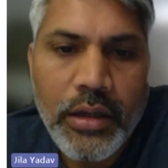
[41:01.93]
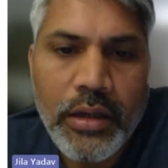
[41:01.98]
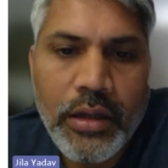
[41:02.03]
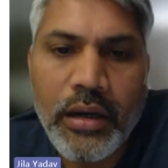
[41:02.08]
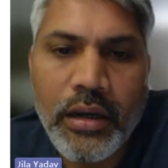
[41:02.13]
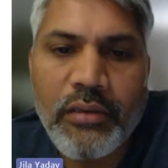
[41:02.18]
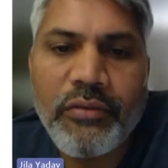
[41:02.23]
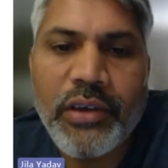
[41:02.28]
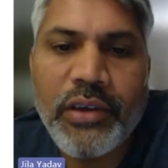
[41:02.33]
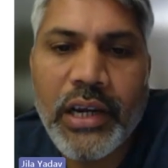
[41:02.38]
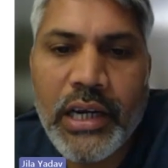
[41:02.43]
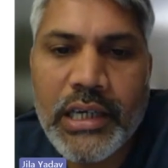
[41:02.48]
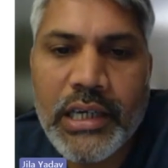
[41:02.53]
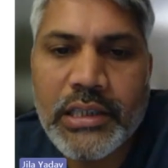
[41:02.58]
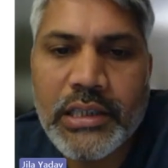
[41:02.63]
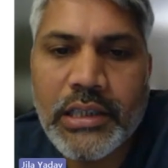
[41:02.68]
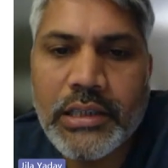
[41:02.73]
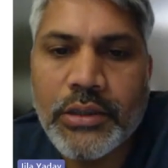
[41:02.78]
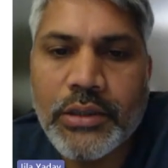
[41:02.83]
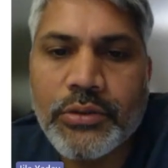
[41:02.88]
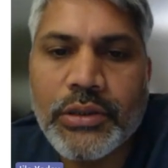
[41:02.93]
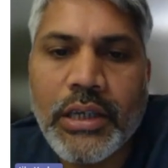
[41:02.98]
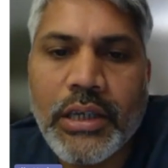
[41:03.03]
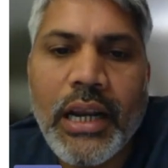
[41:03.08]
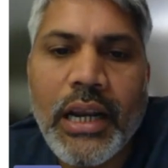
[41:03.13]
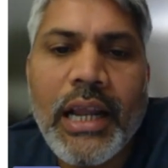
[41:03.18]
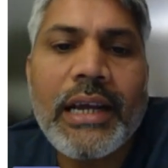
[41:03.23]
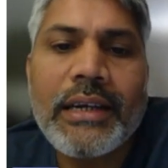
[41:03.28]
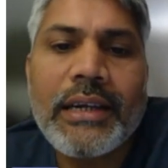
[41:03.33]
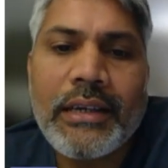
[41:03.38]
configuration you
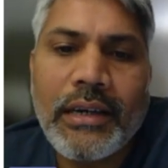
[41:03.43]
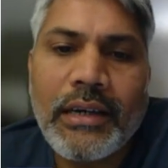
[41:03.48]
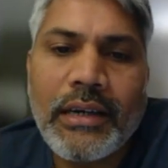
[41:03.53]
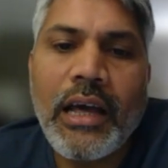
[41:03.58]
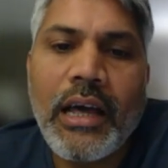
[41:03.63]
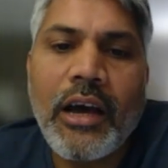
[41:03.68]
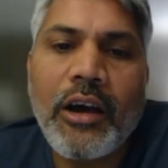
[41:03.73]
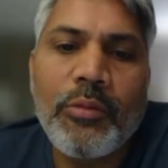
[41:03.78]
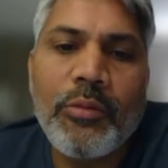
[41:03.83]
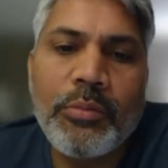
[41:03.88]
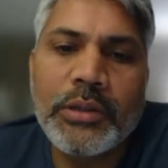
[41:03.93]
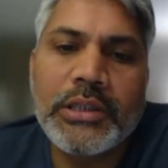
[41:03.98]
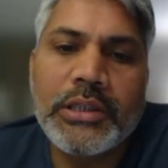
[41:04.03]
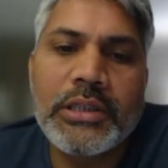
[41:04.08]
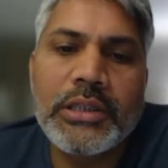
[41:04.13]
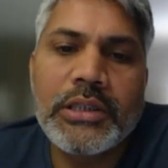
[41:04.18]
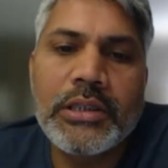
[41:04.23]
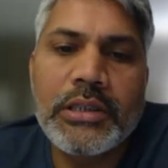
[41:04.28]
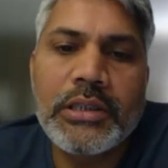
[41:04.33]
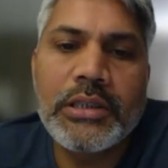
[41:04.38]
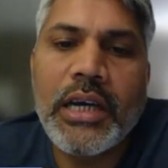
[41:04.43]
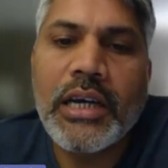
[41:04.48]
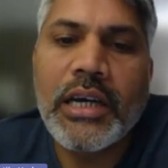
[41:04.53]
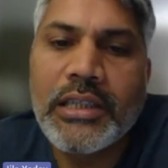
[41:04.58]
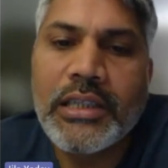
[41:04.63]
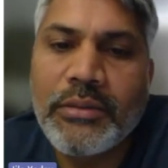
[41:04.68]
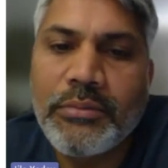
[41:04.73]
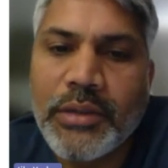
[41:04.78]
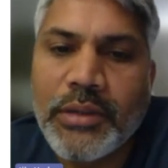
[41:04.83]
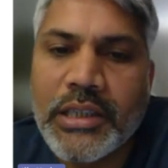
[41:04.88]
select and how much
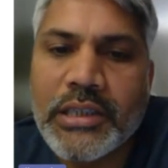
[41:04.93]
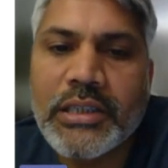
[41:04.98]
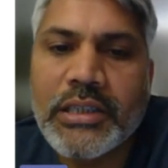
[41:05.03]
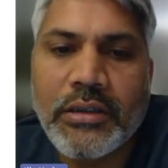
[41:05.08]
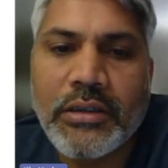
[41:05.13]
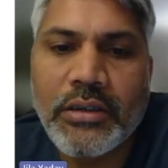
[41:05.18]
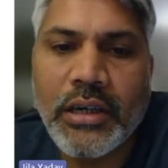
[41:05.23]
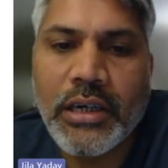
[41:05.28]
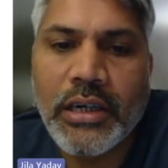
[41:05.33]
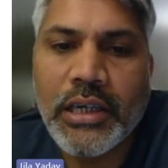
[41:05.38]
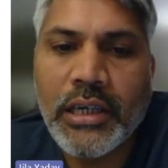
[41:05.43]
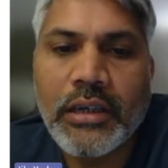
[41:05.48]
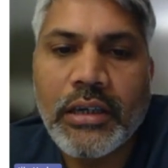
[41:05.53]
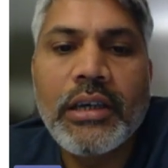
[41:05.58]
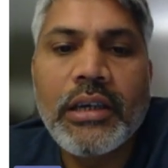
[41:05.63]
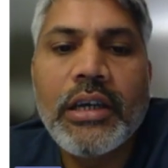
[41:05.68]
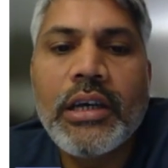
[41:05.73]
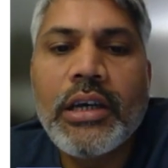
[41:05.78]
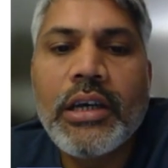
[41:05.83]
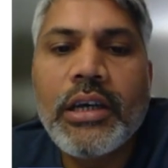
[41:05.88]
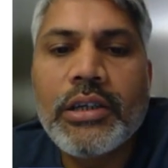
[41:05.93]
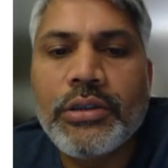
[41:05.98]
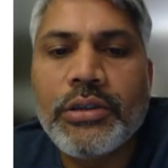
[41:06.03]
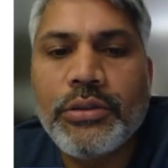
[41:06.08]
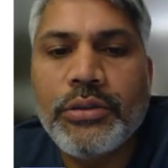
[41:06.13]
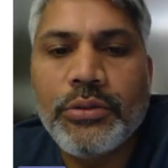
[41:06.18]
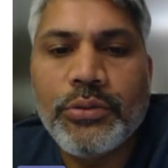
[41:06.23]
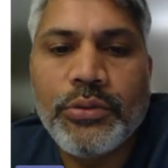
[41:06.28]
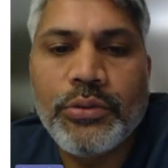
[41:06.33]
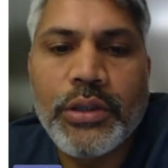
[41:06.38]
time it's running to
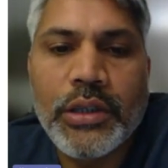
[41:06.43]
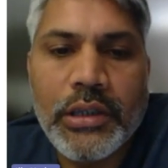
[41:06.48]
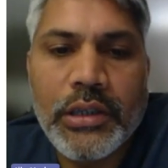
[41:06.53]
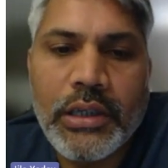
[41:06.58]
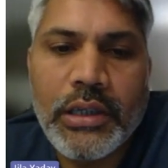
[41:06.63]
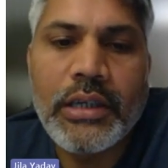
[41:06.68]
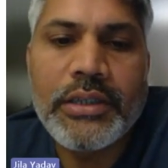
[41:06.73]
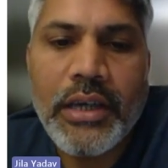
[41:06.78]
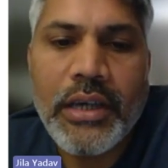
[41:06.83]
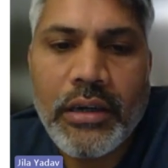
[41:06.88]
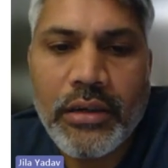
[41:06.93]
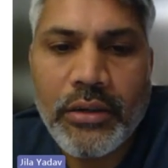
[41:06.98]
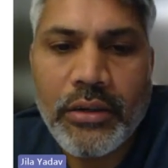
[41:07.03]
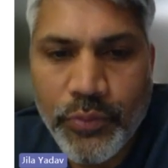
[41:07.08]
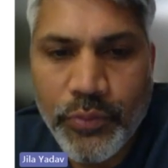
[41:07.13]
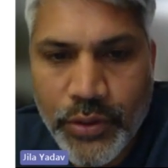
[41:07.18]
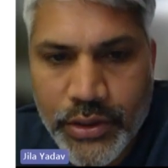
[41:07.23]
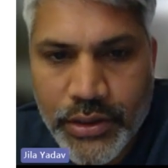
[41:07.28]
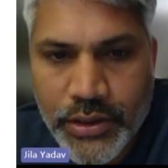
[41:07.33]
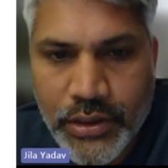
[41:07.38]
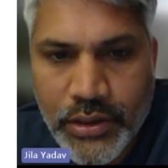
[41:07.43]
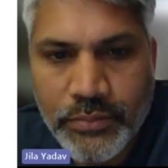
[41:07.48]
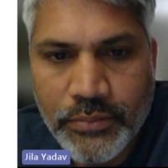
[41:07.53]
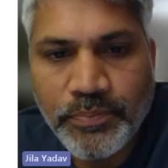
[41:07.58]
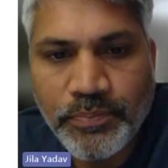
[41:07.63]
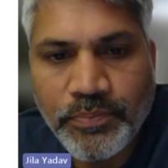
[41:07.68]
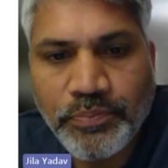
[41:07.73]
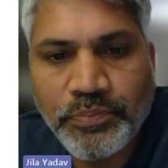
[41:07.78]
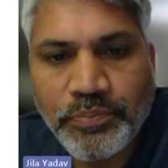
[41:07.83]
do the Delta conversion.